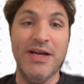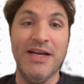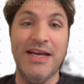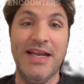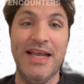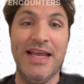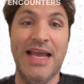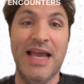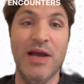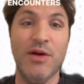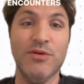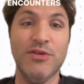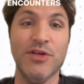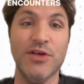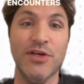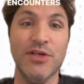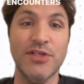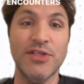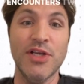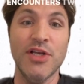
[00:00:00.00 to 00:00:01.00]
it
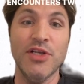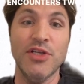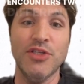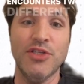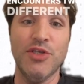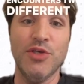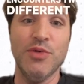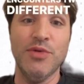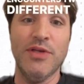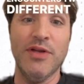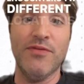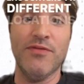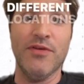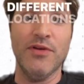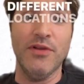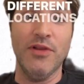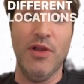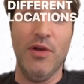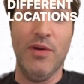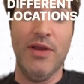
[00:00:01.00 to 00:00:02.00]
encounters two
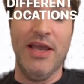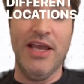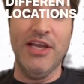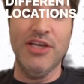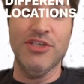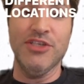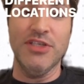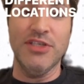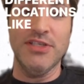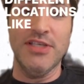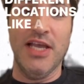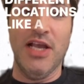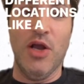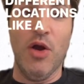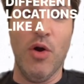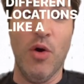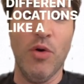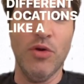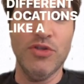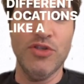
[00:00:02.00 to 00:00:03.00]
different locations, like
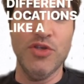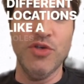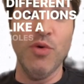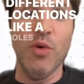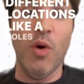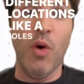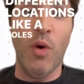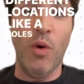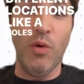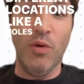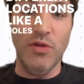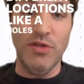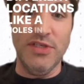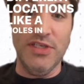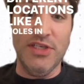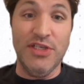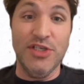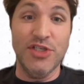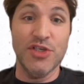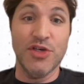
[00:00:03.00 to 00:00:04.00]
two holes
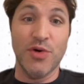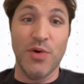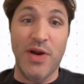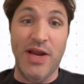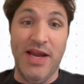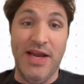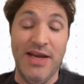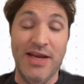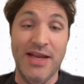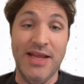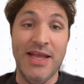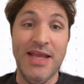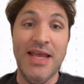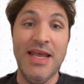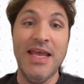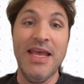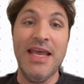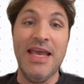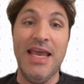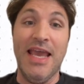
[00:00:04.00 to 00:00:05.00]
in a screen,
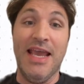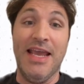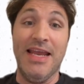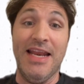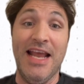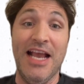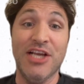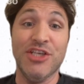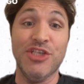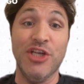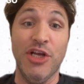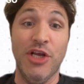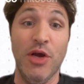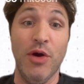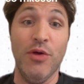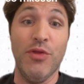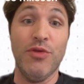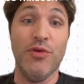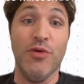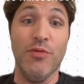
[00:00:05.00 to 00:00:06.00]
it can actually
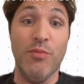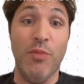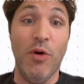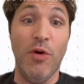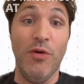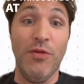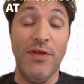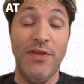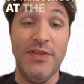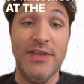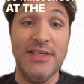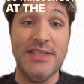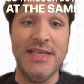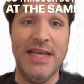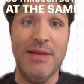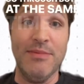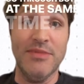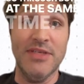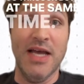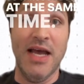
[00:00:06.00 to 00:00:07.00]
go through both at the
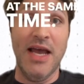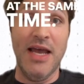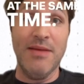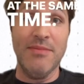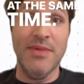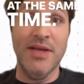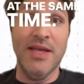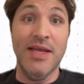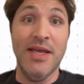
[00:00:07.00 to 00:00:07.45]
same time.